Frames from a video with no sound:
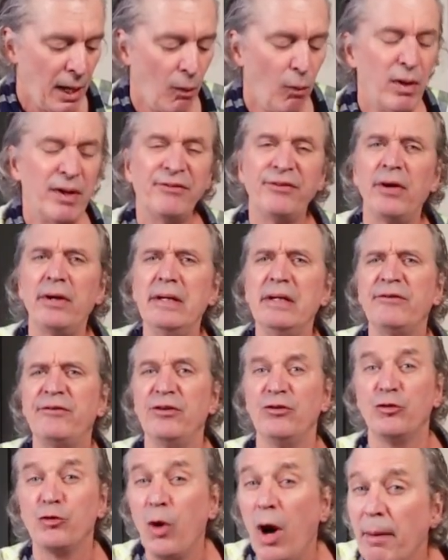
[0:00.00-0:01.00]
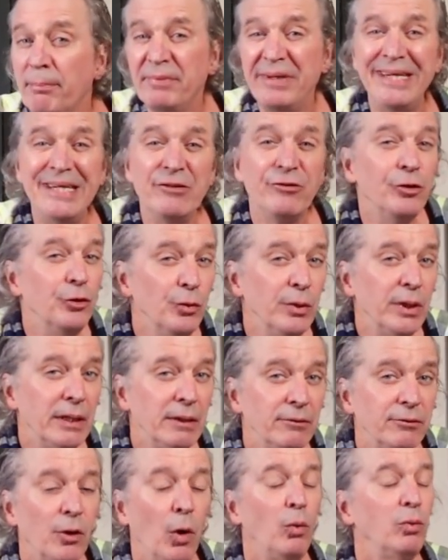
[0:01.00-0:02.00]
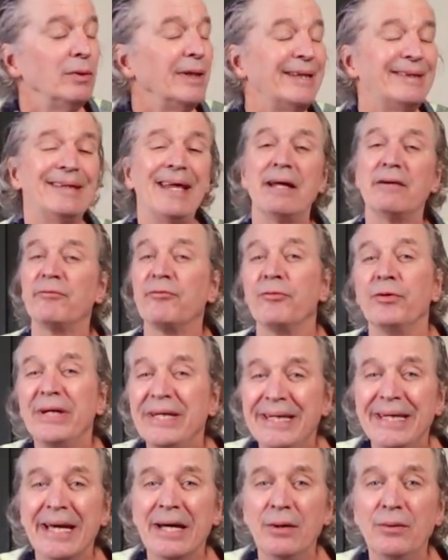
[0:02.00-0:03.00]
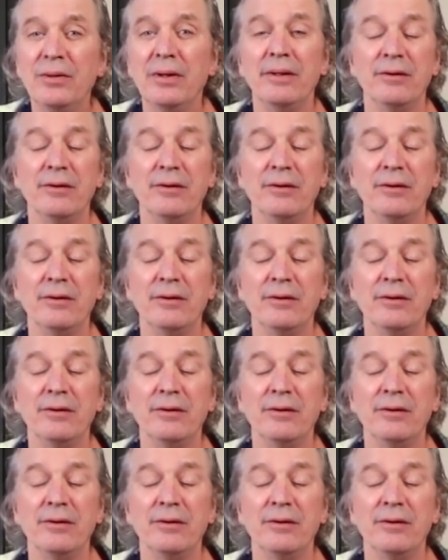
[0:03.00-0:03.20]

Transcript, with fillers: I want to tell you this in drop D tuning. Don't let that freak you out.